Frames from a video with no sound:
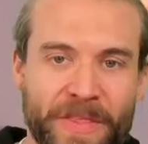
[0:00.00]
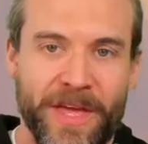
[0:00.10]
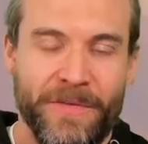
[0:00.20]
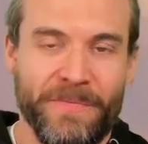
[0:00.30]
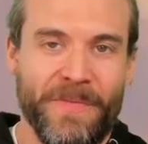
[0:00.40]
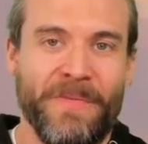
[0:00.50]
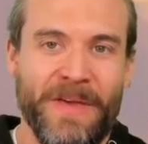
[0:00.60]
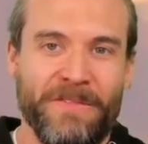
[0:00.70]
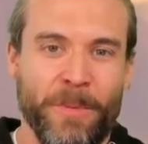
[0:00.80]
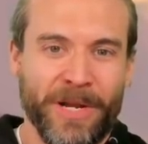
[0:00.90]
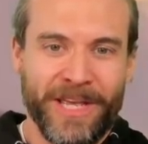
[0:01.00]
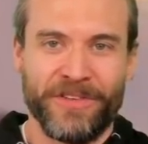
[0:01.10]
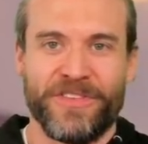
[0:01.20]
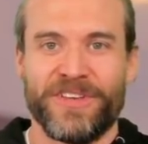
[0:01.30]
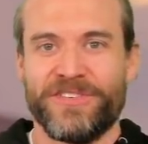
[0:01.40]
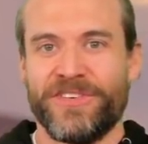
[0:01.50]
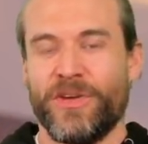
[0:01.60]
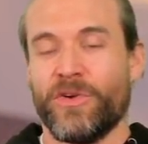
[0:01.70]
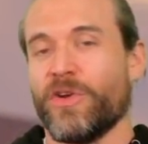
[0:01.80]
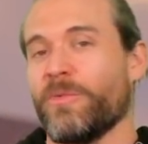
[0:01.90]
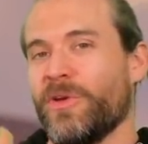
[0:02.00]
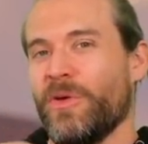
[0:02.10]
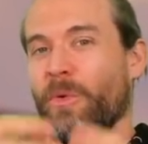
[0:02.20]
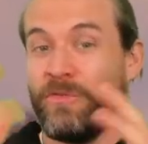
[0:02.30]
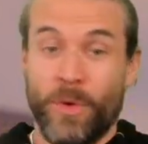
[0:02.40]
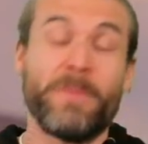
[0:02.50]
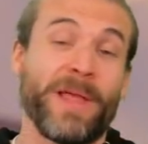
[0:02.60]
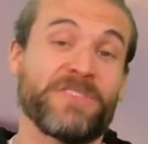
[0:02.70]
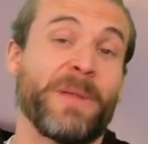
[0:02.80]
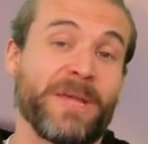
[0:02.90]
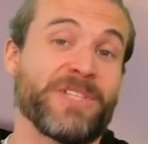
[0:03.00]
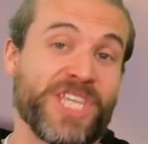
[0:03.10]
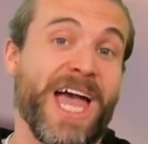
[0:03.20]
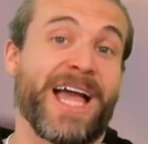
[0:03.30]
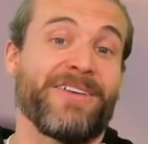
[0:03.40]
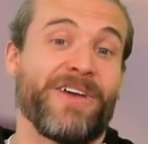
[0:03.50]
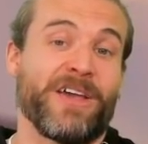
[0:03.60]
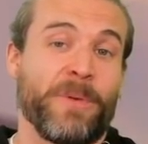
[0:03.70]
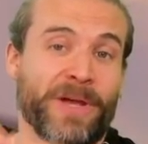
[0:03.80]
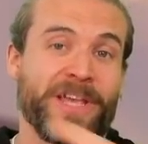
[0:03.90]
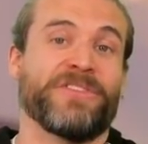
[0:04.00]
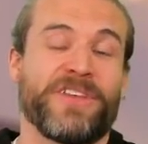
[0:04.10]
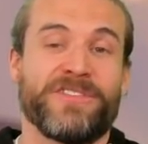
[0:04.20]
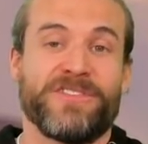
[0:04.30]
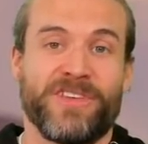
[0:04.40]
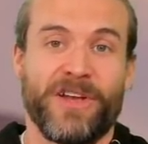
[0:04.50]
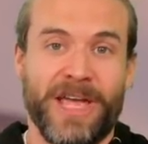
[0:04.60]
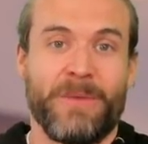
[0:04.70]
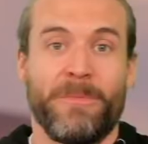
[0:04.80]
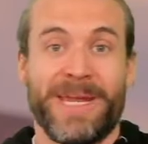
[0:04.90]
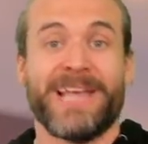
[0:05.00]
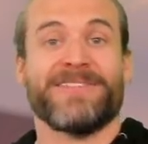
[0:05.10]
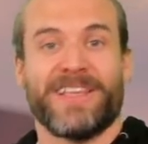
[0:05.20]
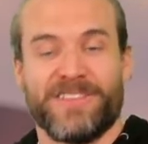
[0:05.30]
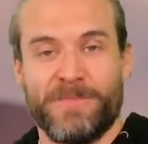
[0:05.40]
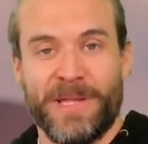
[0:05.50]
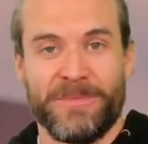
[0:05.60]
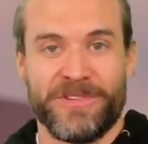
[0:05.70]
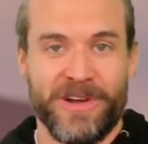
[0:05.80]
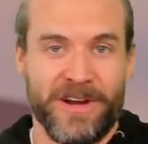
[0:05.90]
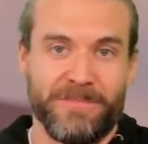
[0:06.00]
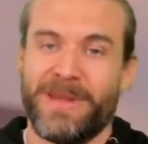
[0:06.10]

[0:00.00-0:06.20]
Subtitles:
You know, if your opponent kills this, or if you want to play a spell damage deck, right? Your opponent kills this, and just like, okay, well, my next thing's a spell damage card.